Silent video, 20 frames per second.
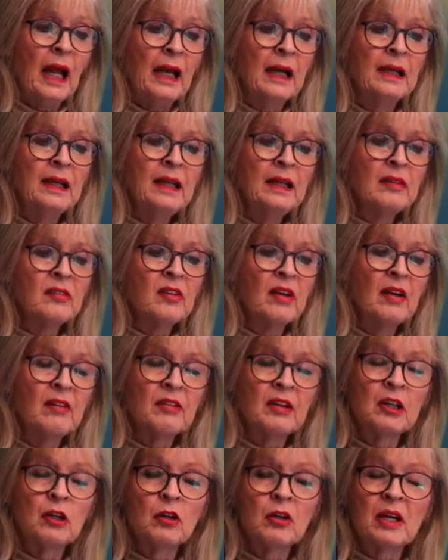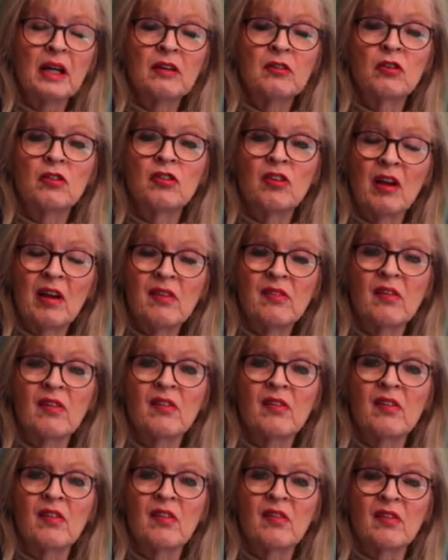let's have a look at
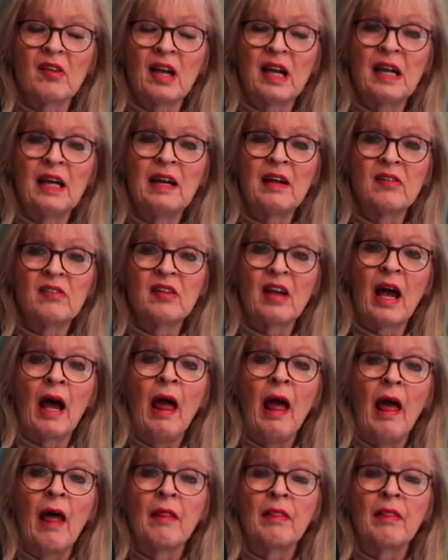Jesus's ecclesia